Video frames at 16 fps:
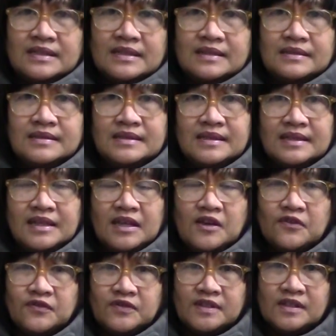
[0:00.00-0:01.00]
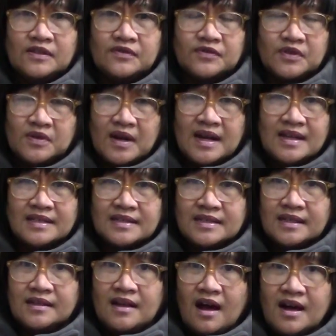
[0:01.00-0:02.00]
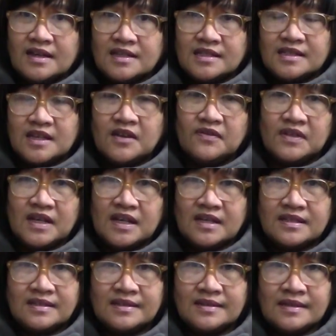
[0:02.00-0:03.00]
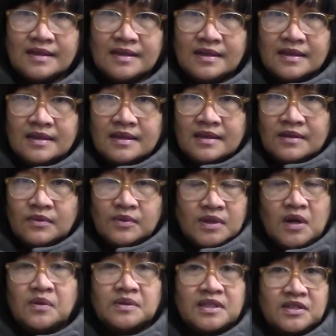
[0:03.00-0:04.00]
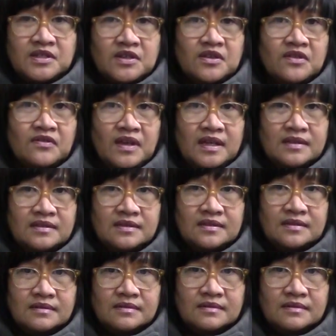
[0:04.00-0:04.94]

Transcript: The gift of grace that God has given us, we don't deserve it.